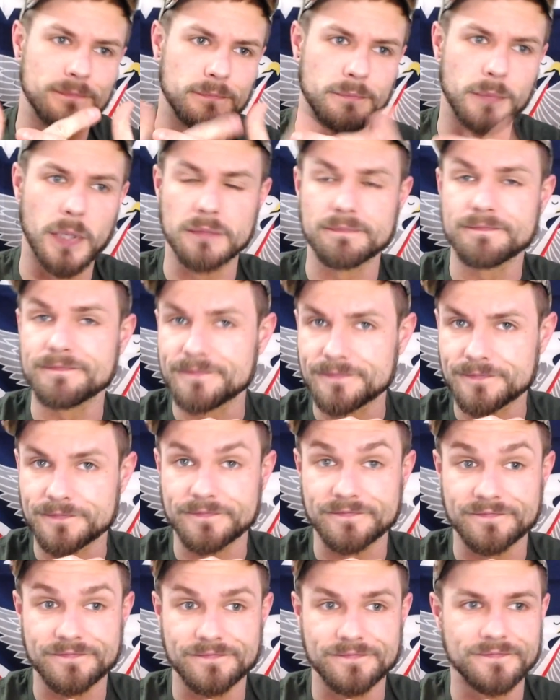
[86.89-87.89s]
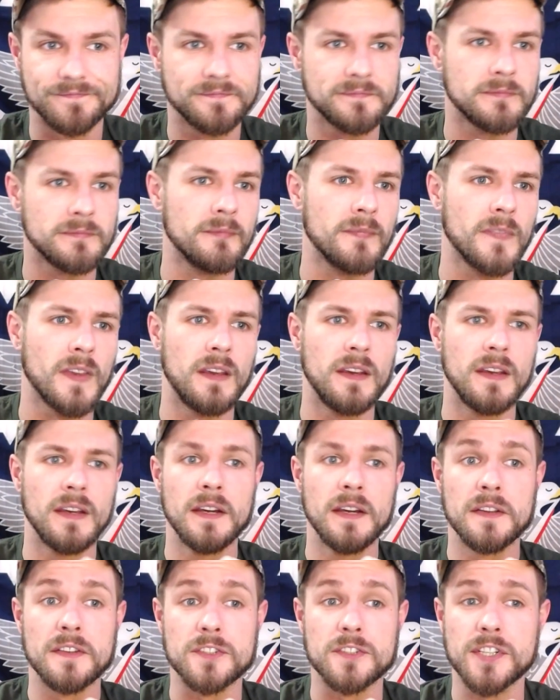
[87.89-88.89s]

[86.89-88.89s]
But the